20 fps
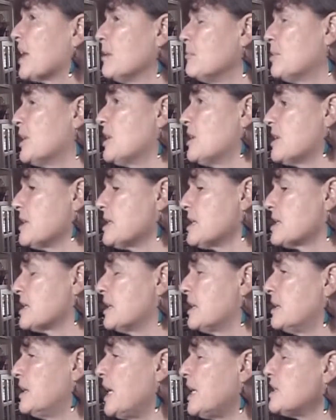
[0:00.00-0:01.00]
Because
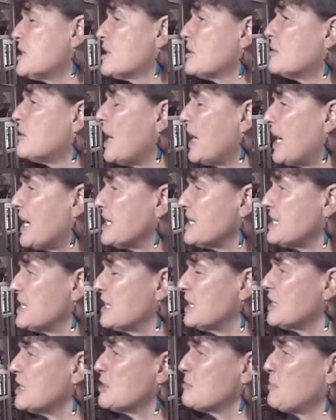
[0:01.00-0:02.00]
NATO has
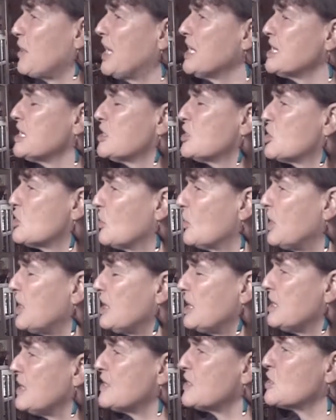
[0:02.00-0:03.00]
expanded to the
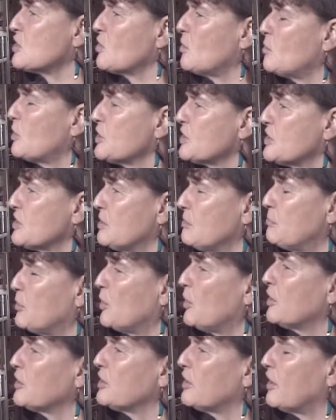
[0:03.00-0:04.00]
east towards the
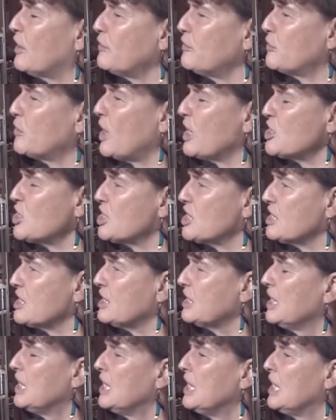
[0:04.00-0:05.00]
border of
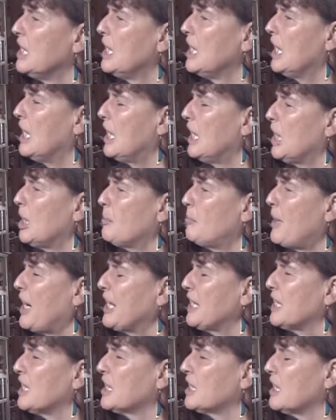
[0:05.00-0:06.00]
Russia
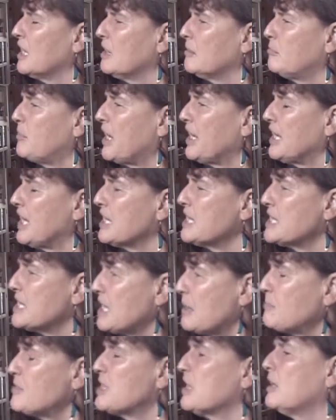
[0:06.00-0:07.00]
by
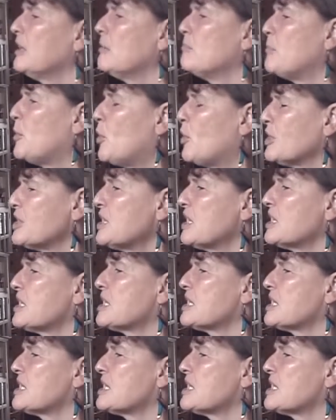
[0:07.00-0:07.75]
accepting the Baltic